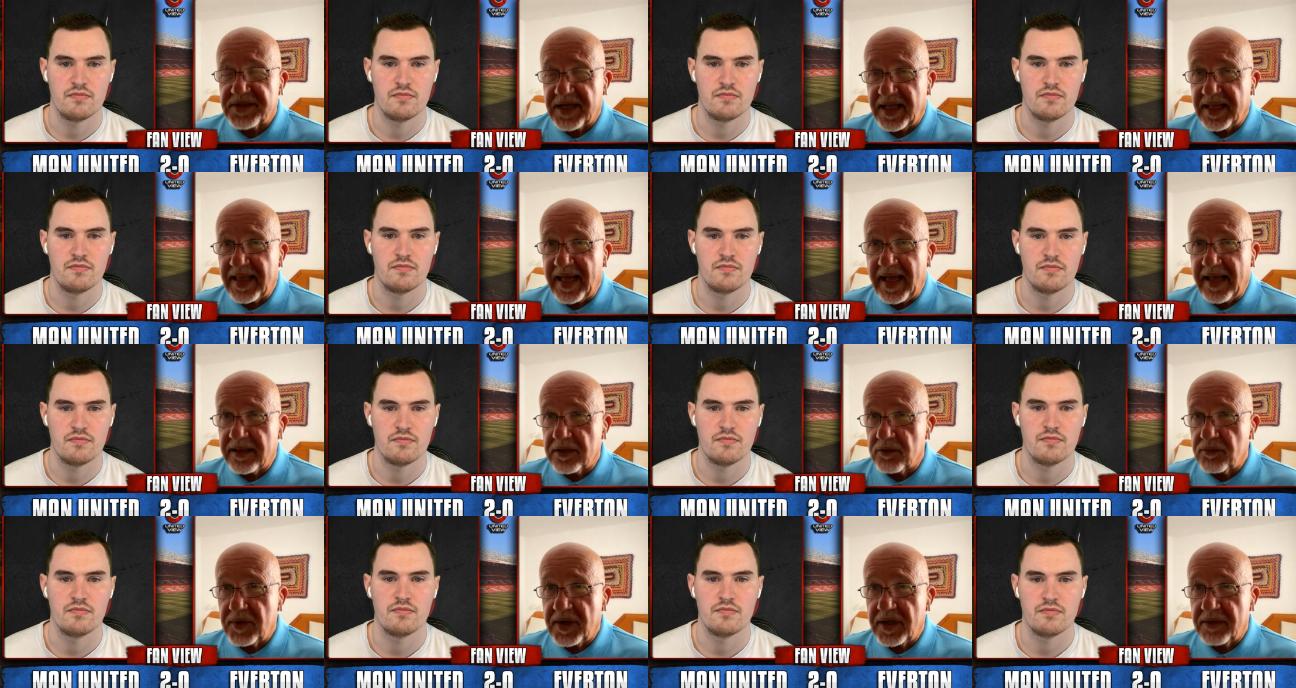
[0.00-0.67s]
Speaker 1: I like
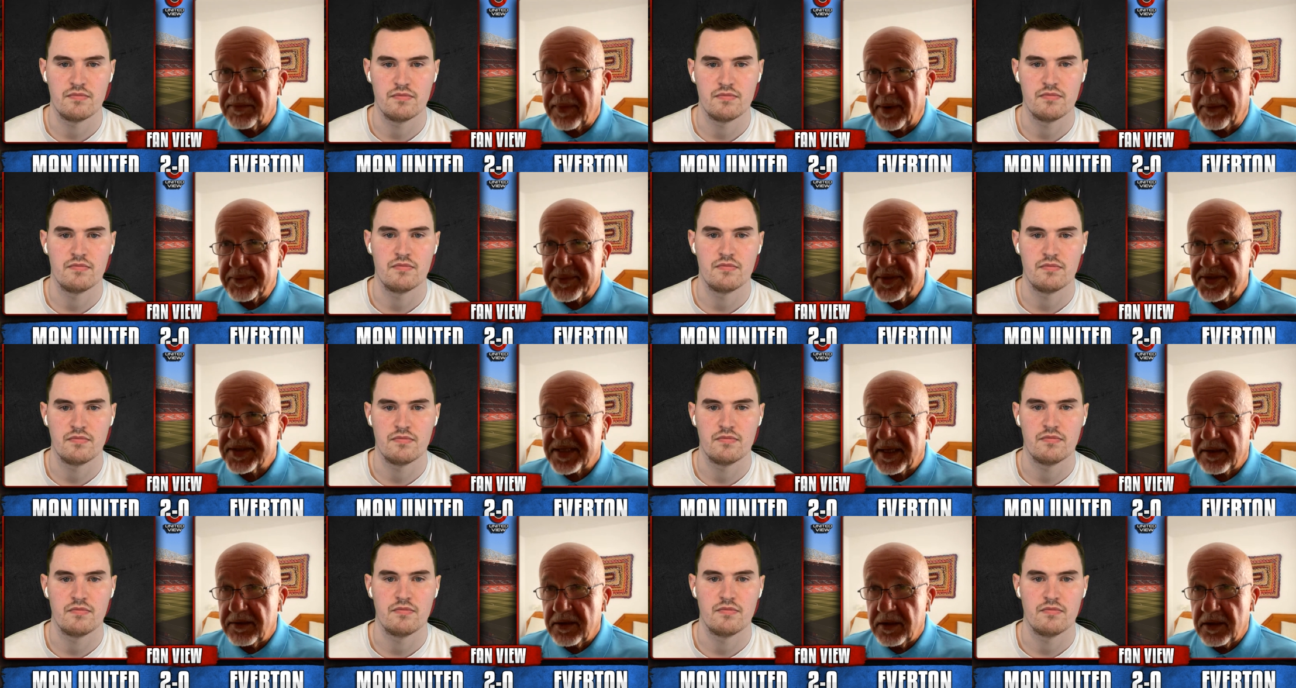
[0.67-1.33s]
the way
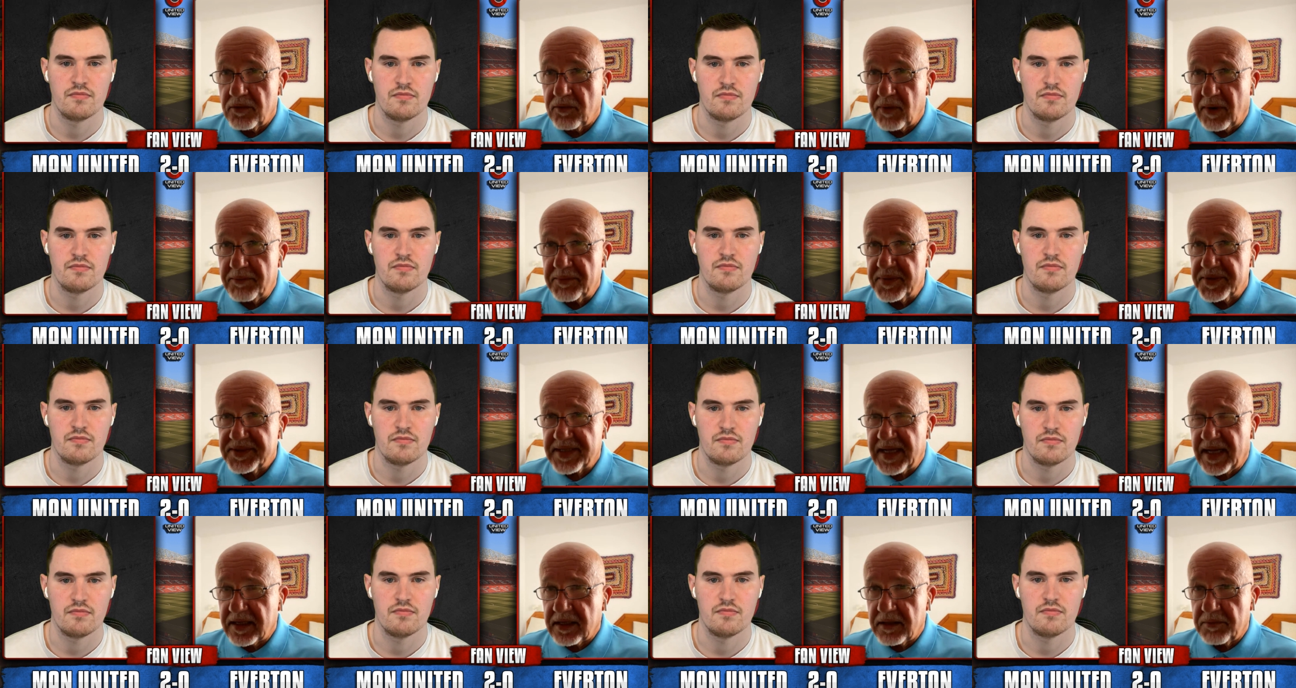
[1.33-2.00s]

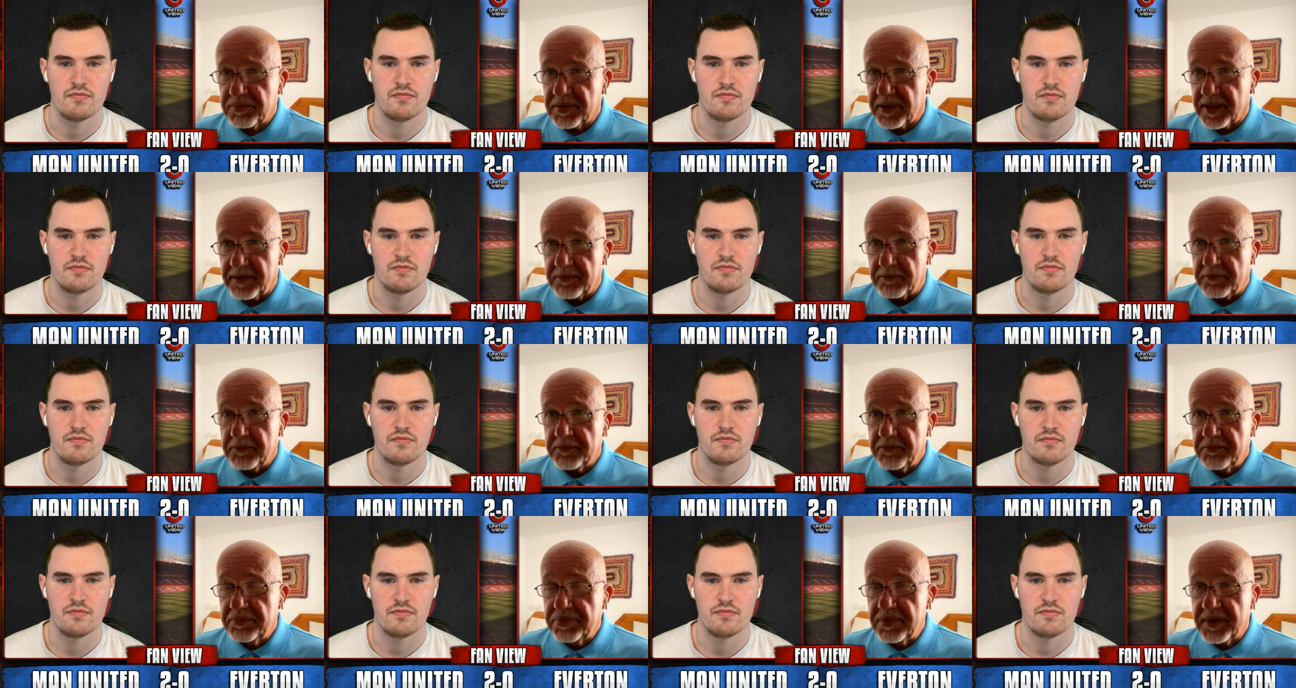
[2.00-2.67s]
Wan-Bissaka
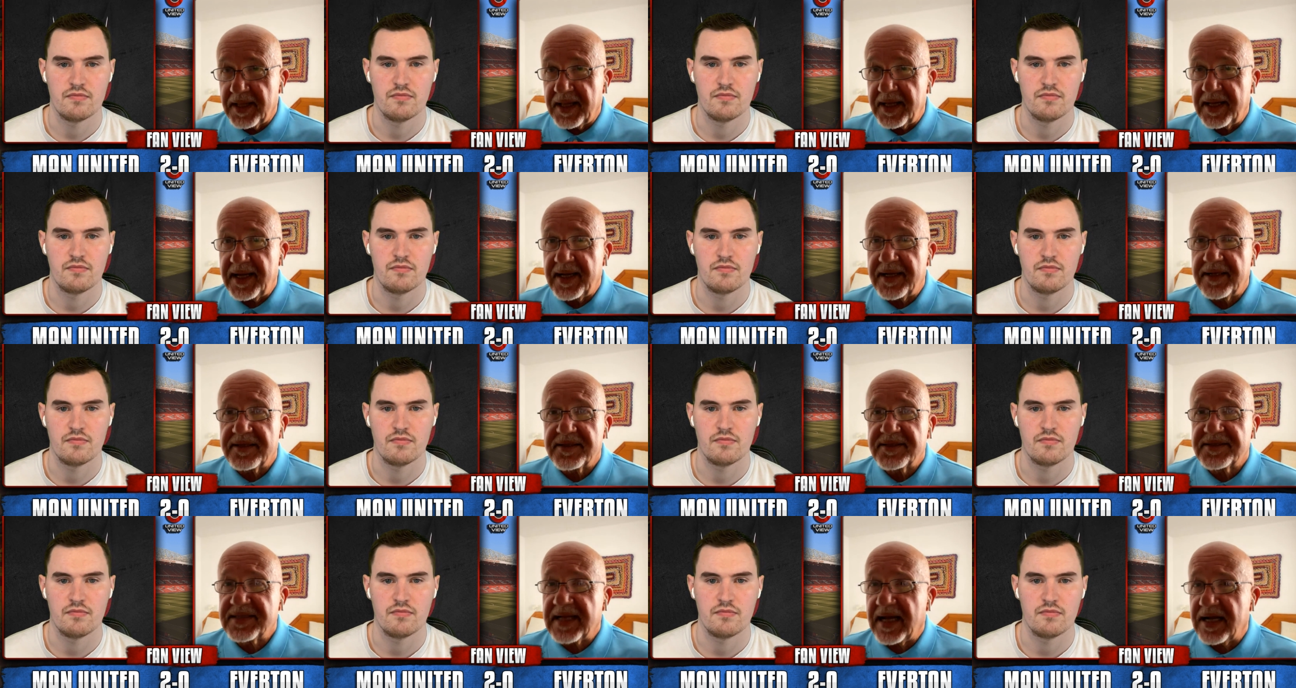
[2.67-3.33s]
played,
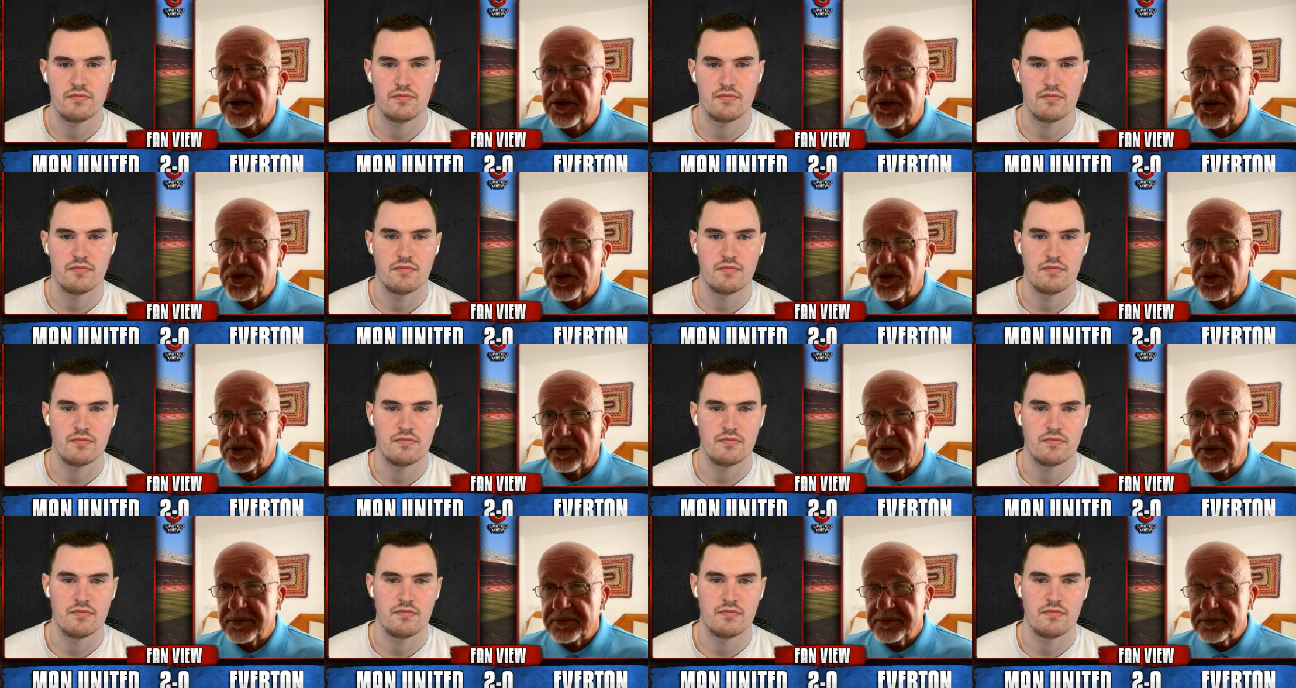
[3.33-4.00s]

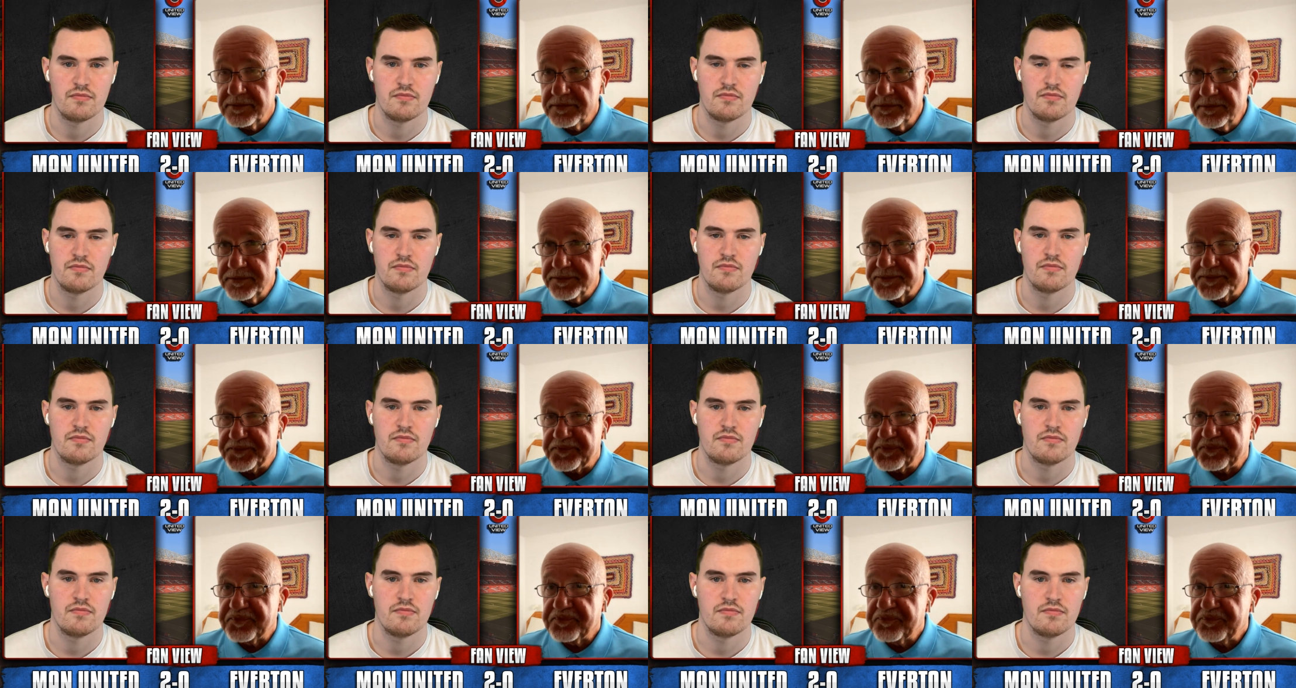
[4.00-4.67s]
Sancho.
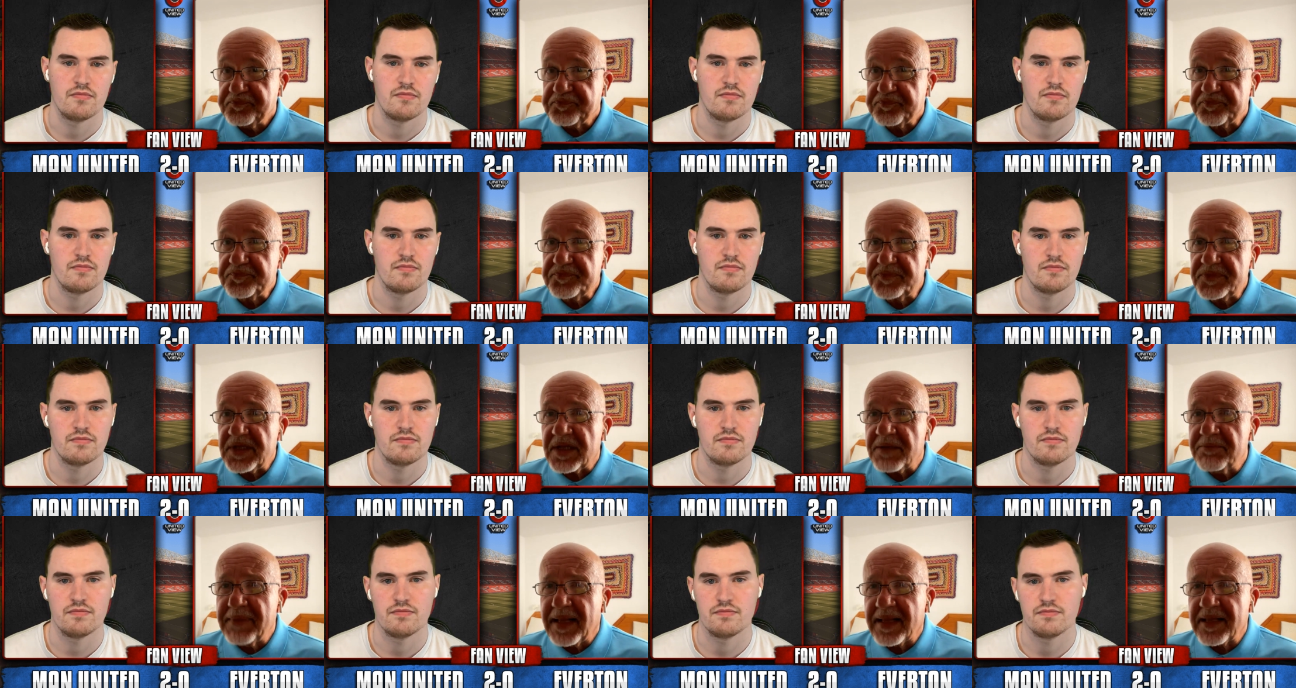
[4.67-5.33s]

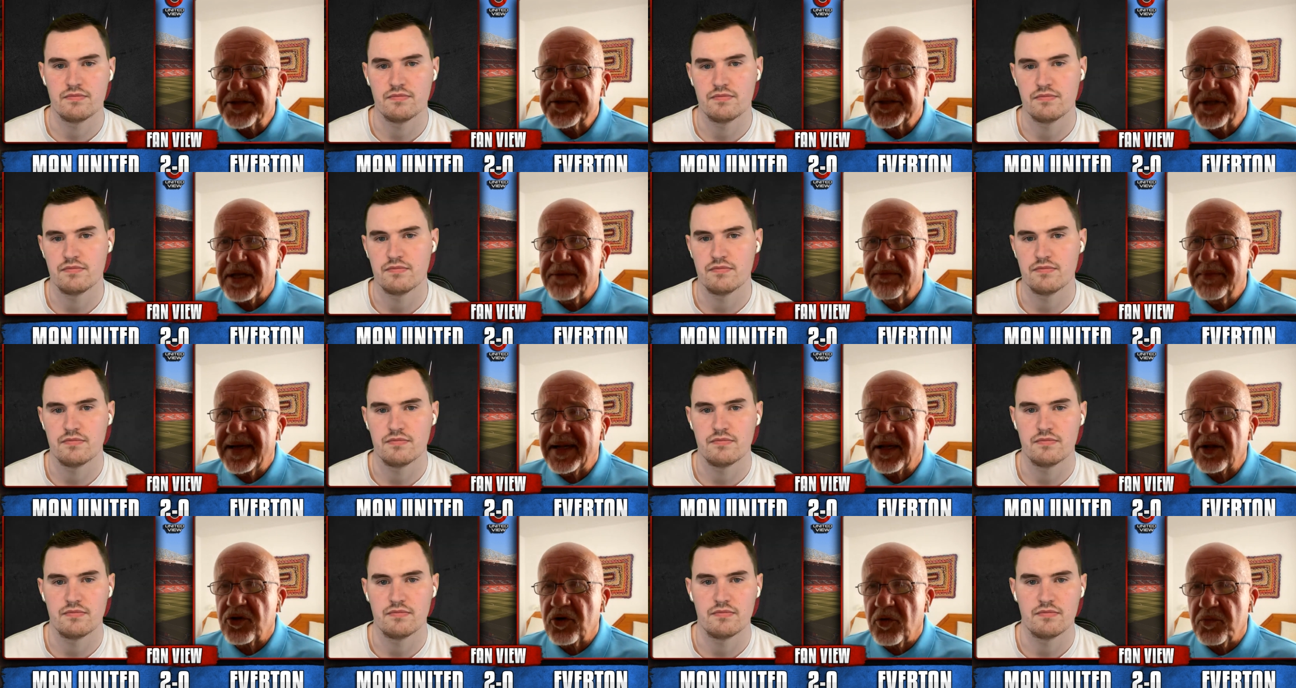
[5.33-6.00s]
Malisey made a